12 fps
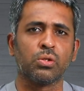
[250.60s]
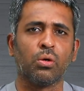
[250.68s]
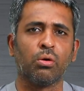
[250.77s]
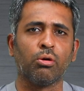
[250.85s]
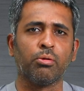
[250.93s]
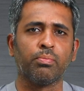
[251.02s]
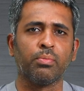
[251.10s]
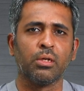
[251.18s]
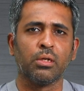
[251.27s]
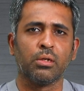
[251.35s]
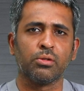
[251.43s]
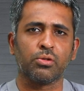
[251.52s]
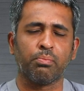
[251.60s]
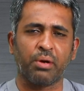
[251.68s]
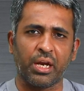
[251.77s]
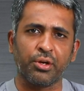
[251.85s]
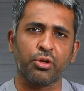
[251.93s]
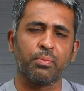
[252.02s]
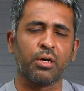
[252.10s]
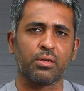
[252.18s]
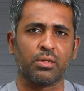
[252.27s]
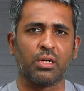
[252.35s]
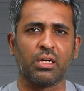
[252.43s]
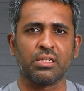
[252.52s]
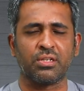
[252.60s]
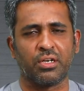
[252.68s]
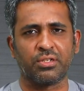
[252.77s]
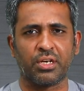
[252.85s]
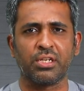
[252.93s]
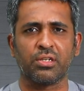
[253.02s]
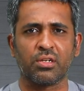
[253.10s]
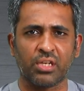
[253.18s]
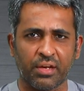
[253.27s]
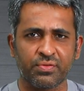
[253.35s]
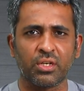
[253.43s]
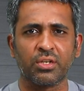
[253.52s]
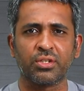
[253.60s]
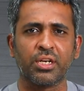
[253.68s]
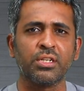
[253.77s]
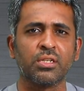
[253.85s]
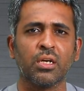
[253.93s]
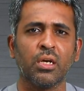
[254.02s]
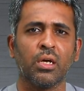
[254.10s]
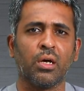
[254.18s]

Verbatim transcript: So brain tumor surgeries are safe surgeries.